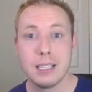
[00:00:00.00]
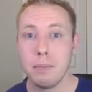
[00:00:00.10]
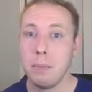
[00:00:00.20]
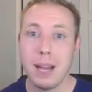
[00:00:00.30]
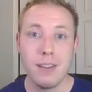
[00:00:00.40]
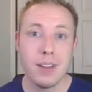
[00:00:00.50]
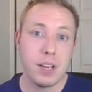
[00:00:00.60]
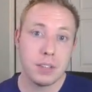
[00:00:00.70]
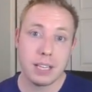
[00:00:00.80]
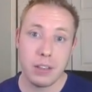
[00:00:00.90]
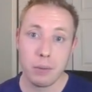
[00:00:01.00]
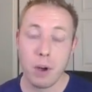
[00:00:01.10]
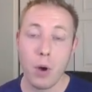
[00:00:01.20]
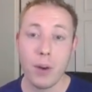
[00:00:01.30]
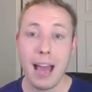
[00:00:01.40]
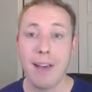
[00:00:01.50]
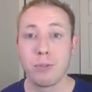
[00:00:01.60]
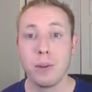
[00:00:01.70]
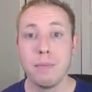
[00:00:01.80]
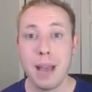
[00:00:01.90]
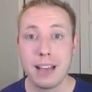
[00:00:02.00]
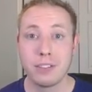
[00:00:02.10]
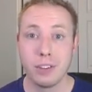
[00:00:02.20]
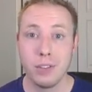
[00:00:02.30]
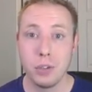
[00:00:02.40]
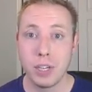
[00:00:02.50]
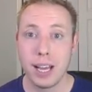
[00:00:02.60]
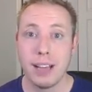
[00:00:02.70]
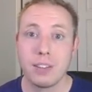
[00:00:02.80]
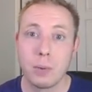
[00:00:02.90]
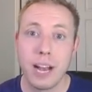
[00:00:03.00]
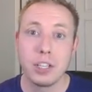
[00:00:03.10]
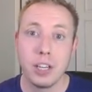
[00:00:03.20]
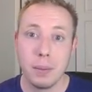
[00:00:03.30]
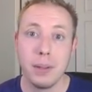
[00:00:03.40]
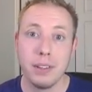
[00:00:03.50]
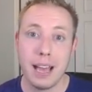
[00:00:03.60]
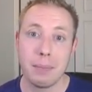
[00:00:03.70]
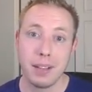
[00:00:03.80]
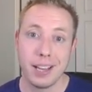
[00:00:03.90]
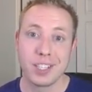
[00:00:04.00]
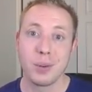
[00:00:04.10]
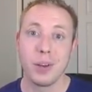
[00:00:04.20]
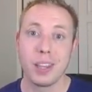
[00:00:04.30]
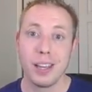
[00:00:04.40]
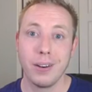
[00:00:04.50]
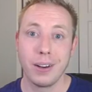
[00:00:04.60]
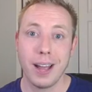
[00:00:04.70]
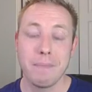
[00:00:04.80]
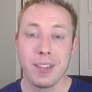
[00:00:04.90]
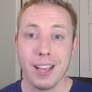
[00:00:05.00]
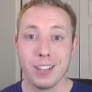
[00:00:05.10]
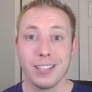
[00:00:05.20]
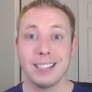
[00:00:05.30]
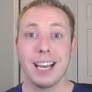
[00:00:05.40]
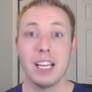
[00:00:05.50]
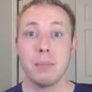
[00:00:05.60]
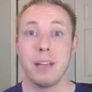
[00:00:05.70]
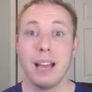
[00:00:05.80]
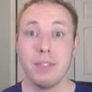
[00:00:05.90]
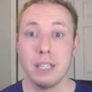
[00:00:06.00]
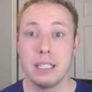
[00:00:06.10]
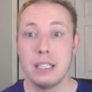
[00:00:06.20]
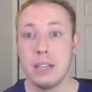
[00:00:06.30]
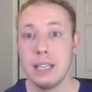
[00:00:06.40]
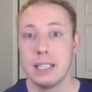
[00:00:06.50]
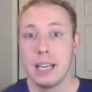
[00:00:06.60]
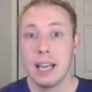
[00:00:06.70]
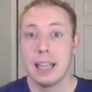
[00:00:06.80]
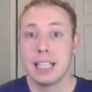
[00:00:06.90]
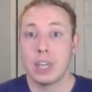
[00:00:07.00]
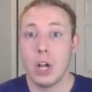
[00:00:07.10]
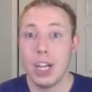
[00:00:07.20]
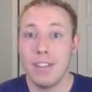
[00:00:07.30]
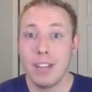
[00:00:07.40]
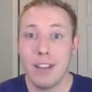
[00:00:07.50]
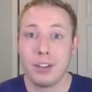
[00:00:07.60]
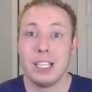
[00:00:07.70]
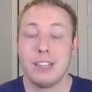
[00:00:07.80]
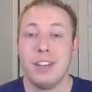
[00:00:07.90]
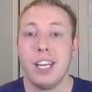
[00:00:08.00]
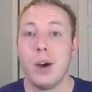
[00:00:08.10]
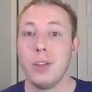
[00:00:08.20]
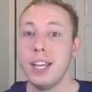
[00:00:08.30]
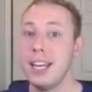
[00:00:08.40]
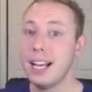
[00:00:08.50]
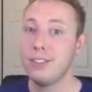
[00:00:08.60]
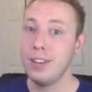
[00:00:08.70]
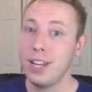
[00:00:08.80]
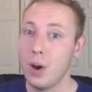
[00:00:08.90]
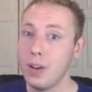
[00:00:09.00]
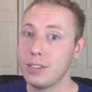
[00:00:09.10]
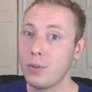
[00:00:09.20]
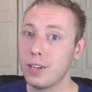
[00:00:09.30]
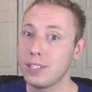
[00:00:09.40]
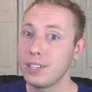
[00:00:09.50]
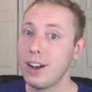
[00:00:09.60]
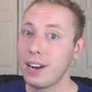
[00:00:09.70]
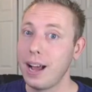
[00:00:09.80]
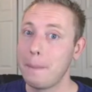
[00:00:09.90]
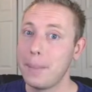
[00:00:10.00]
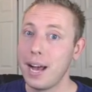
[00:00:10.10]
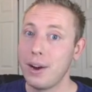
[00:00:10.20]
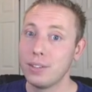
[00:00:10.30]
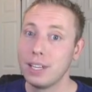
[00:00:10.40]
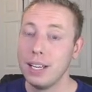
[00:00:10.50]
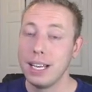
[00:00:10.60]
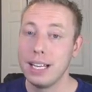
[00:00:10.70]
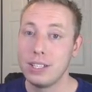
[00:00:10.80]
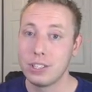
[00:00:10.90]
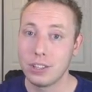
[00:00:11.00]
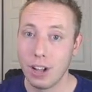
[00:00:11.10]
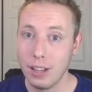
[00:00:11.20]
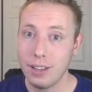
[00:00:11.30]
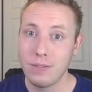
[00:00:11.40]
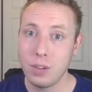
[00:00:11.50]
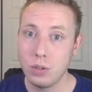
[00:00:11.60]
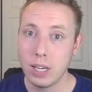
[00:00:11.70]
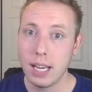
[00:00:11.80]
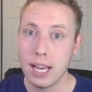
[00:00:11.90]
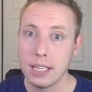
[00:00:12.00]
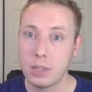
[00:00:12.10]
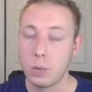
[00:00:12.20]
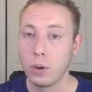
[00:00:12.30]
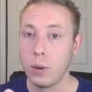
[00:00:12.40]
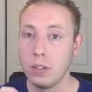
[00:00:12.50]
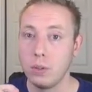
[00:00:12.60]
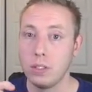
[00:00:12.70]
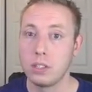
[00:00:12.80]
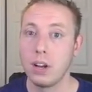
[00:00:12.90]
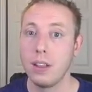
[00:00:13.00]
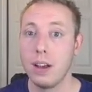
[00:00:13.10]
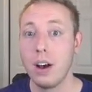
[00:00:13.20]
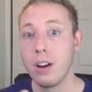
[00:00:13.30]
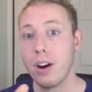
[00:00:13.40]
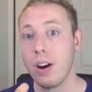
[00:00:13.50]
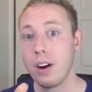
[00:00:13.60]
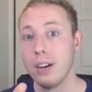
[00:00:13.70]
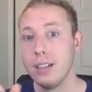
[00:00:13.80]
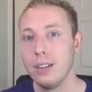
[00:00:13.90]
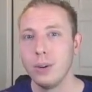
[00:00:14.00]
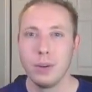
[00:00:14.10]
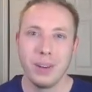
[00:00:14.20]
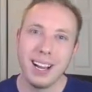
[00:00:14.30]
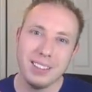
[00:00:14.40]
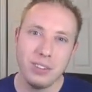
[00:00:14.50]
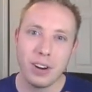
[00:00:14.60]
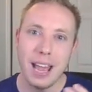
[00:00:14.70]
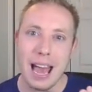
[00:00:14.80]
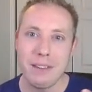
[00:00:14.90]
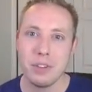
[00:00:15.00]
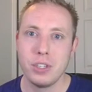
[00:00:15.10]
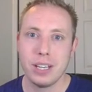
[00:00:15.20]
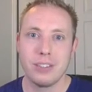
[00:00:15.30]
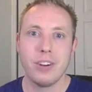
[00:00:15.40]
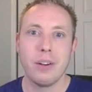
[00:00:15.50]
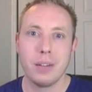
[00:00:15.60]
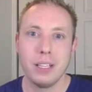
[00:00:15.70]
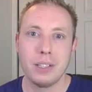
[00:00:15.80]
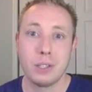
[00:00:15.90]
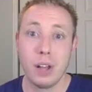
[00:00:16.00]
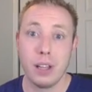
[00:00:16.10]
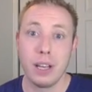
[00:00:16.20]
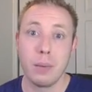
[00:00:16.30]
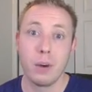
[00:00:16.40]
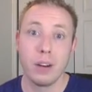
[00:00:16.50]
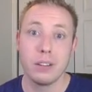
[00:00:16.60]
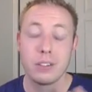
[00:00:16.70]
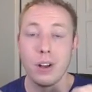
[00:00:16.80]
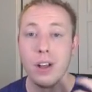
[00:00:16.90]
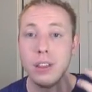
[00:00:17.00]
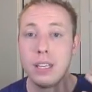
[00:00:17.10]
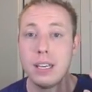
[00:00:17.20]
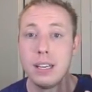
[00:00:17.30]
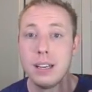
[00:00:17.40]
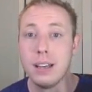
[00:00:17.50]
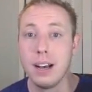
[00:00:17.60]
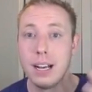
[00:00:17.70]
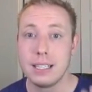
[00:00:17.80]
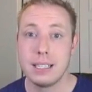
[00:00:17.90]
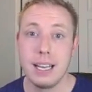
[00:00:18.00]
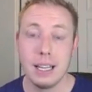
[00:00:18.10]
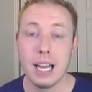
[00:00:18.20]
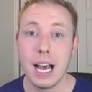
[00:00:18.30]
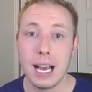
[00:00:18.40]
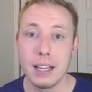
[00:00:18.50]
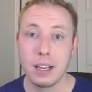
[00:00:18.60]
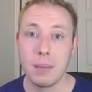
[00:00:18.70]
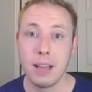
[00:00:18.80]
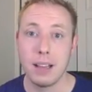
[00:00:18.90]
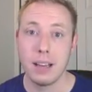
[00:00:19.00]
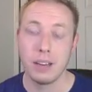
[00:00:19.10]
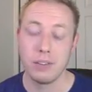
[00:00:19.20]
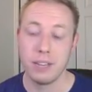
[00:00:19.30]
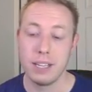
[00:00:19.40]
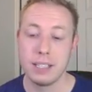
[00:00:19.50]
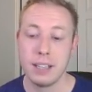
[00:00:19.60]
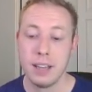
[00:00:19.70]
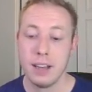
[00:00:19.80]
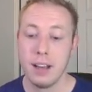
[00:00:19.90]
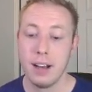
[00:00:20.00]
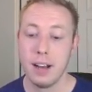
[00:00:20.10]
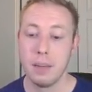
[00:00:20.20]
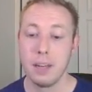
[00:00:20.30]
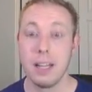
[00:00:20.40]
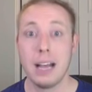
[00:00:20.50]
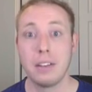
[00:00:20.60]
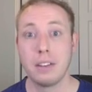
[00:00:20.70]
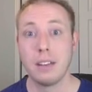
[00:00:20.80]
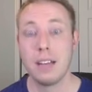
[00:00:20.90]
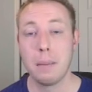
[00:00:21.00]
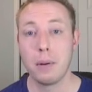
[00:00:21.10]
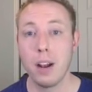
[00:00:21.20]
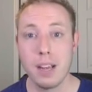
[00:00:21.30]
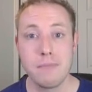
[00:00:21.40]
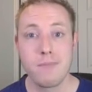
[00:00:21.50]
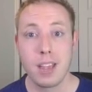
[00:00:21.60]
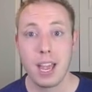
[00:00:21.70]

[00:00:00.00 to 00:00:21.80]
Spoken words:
Many videos down the road, after we've mastered Vue.js, we're actually going to build an application with it. Okay, so that's kind of the plan for this series. That's all I've got for this video. The next video is going to talk about installing Vue.js. We're going to install it on our, well, I guess you already have Vue.js. You're not really installing it. We're going to install the CLI, the command line interface, that allows us to get up and running.